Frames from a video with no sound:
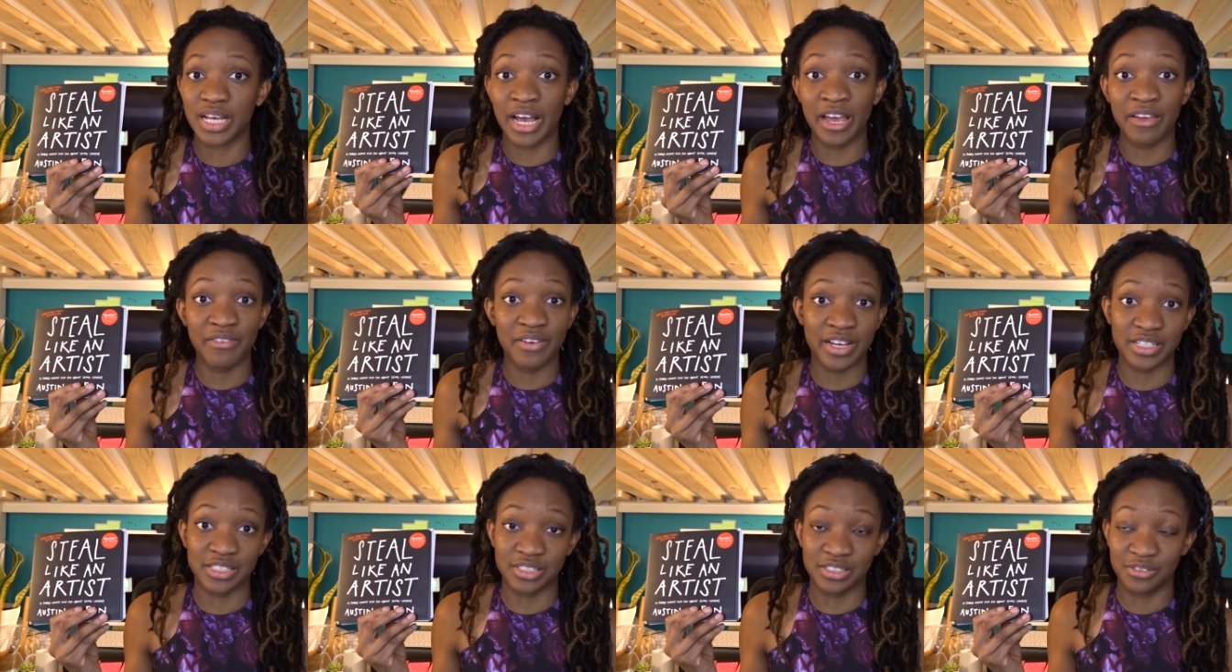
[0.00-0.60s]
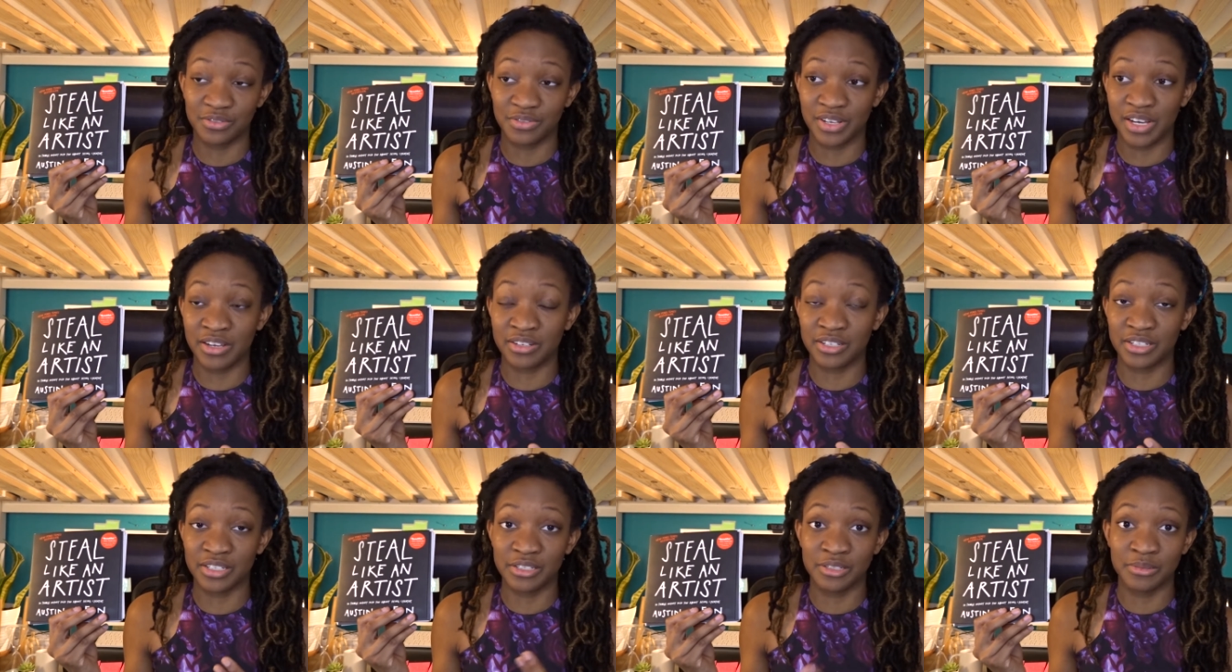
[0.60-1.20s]
I've actually
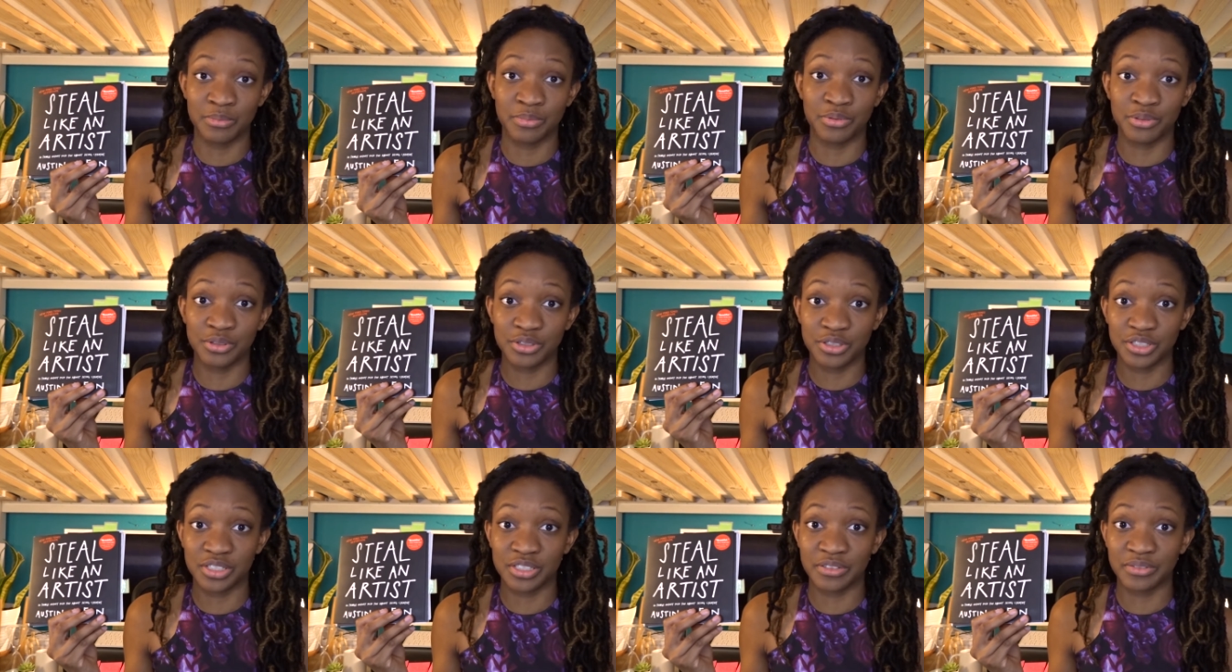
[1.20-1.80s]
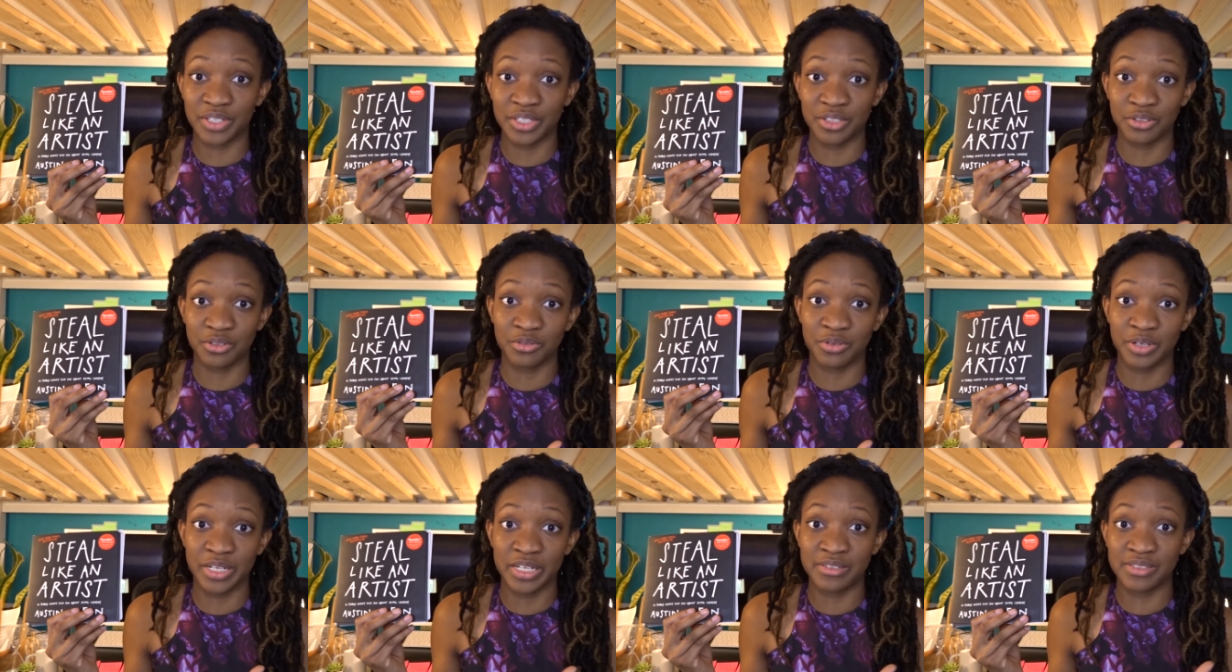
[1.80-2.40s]
found a good portion of other
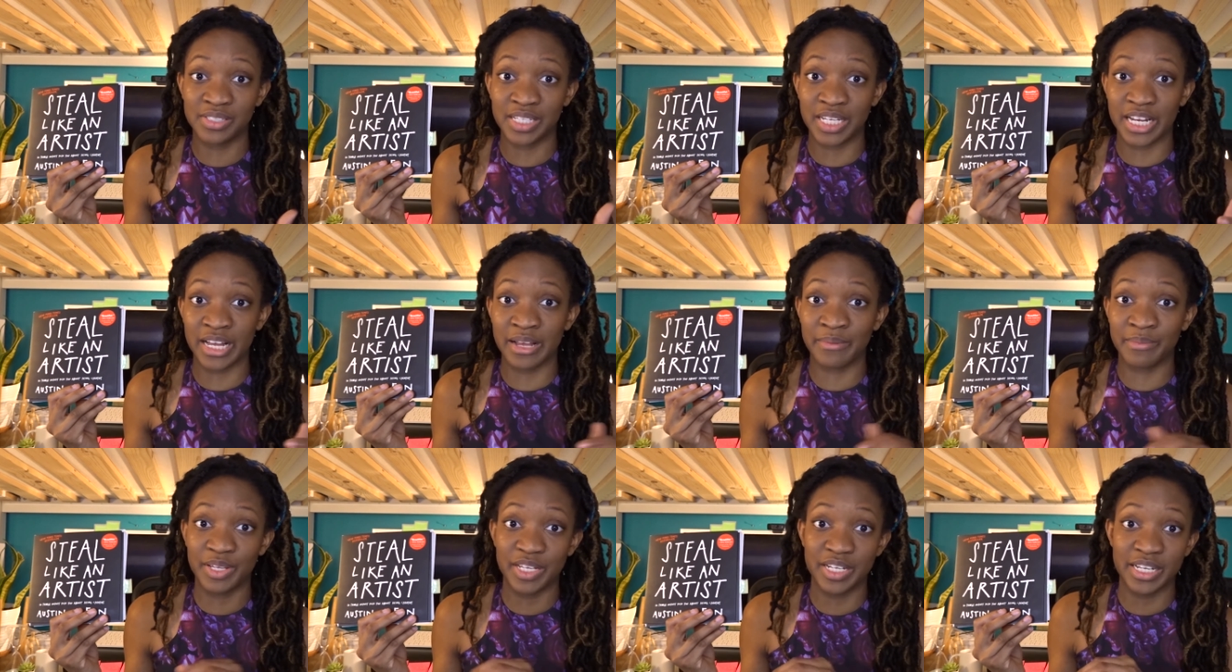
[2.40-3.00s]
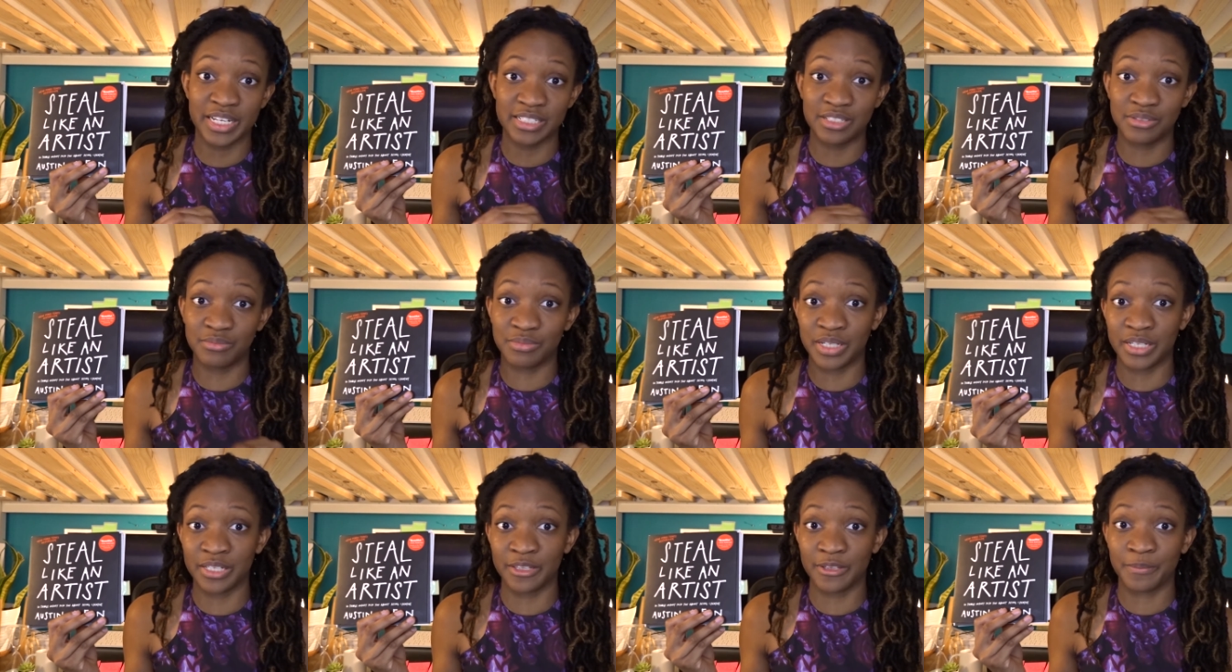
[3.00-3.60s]
creatives that I'm connected
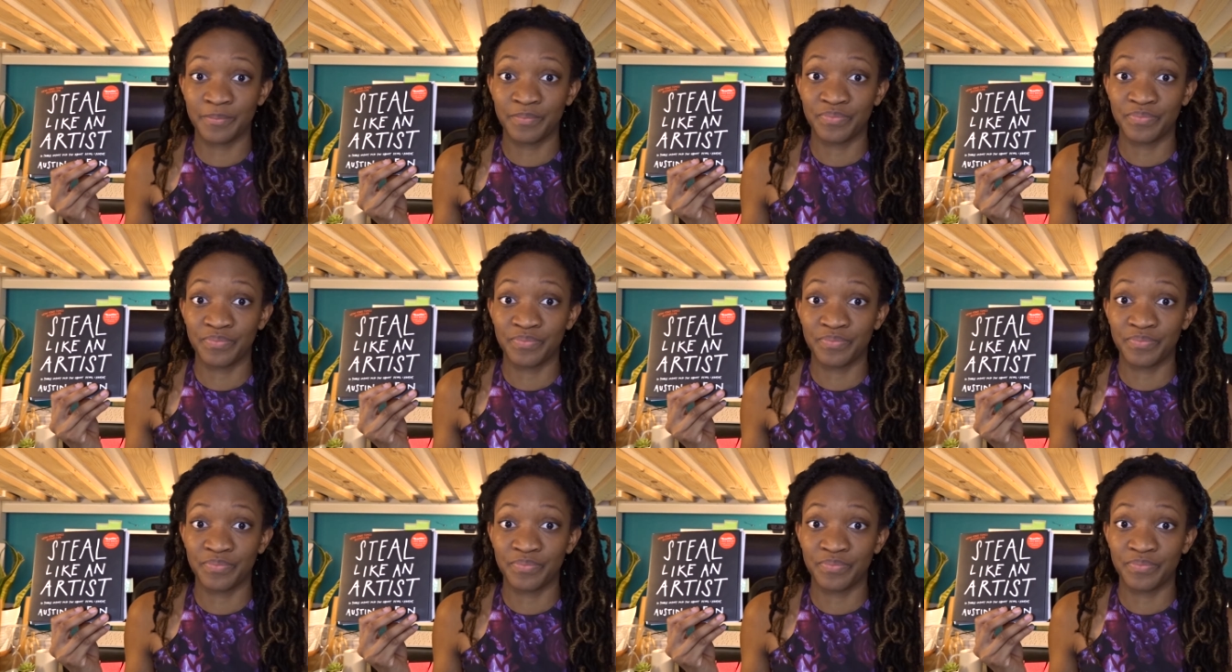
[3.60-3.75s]
with